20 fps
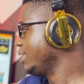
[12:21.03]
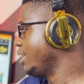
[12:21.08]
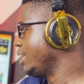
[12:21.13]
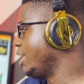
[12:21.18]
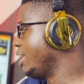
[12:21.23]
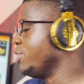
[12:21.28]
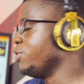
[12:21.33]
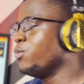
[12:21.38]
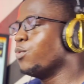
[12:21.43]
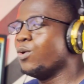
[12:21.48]

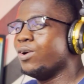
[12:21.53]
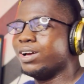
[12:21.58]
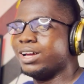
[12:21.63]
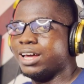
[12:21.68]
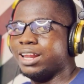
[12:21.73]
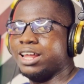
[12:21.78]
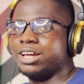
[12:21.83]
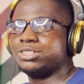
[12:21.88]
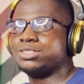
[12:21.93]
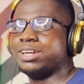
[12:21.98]
anyone
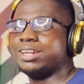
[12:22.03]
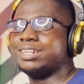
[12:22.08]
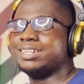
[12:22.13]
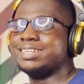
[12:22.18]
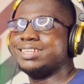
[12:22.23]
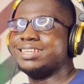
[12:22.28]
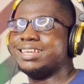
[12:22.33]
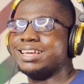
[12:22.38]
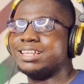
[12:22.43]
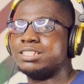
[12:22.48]
can actually
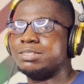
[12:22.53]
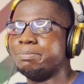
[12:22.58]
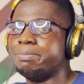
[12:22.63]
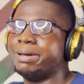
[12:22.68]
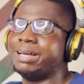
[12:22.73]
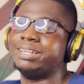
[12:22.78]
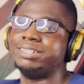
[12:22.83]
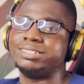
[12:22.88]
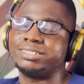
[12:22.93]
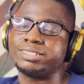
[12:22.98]
get
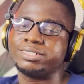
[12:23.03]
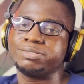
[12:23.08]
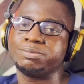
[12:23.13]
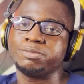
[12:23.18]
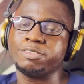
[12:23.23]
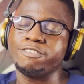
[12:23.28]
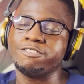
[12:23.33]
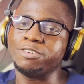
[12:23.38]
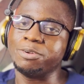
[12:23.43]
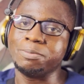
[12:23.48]
banned
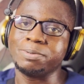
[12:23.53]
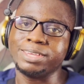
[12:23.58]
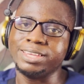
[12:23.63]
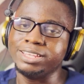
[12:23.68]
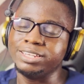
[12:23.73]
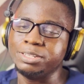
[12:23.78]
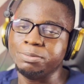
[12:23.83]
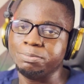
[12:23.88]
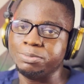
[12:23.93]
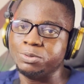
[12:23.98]
from
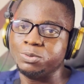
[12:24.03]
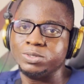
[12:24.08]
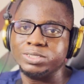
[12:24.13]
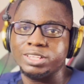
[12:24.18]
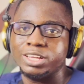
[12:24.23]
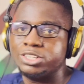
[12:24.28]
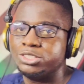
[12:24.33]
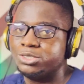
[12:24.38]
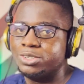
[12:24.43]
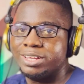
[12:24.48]
KDP
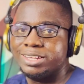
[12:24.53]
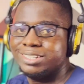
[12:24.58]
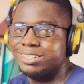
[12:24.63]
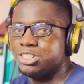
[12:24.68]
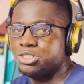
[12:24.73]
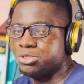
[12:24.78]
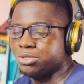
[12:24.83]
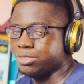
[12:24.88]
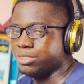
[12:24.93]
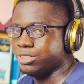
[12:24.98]
without any
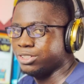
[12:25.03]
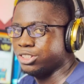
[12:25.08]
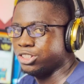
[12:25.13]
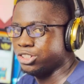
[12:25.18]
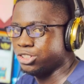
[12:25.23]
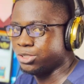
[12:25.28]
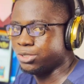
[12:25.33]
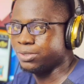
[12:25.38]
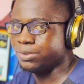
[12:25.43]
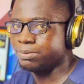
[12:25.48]

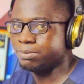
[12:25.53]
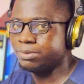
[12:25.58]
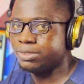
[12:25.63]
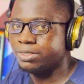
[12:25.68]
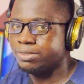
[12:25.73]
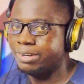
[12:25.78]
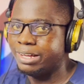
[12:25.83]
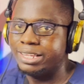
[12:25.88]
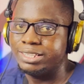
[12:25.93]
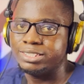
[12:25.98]
jurisdiction,
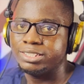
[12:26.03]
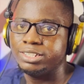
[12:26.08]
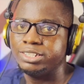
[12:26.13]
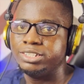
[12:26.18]
right?